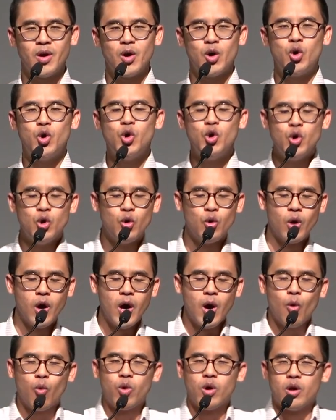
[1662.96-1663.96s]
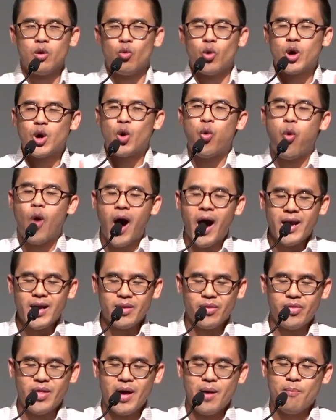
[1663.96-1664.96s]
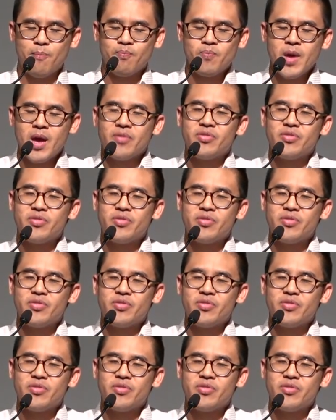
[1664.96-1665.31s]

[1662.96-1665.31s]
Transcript: Who will quiet them?